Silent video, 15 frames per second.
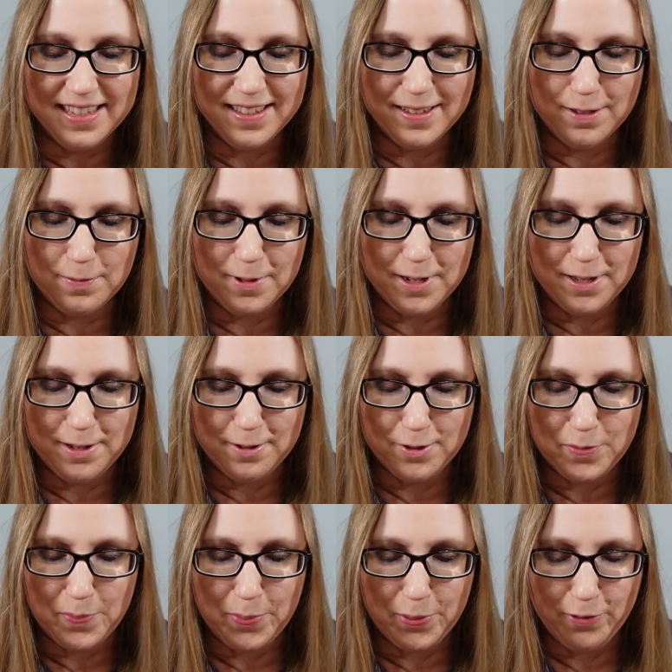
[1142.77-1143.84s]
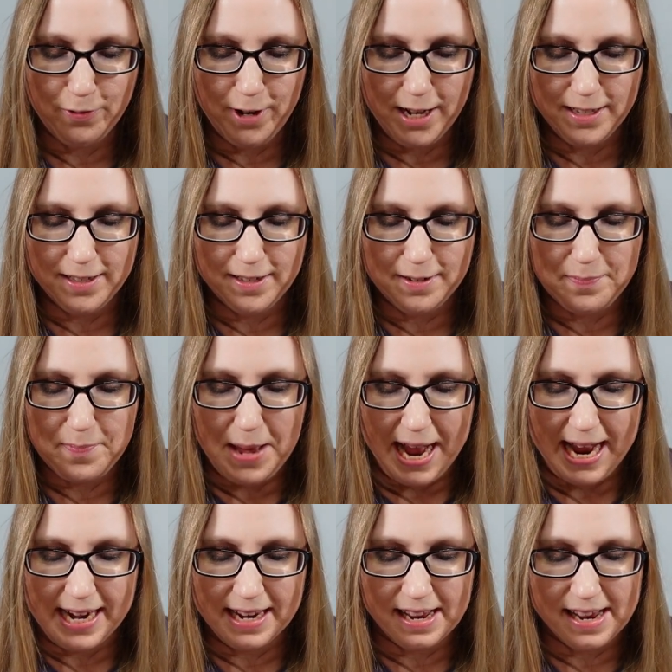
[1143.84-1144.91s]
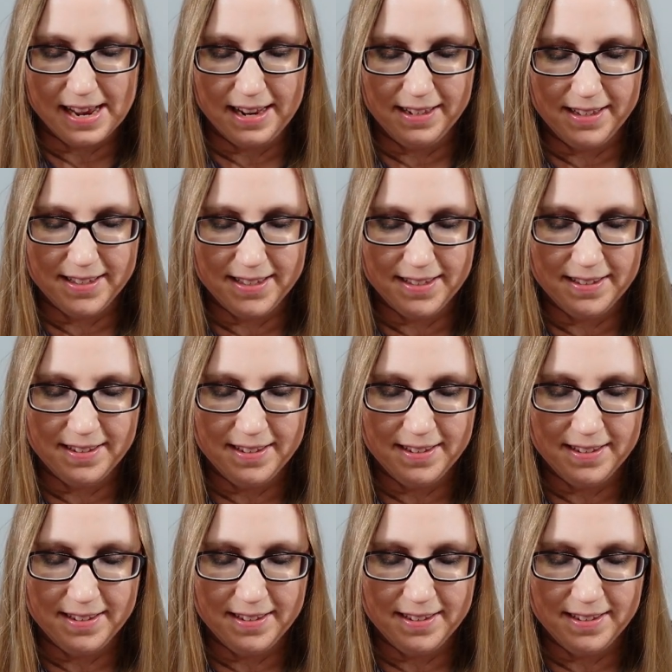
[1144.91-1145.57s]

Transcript: this is one of those pressed pennies.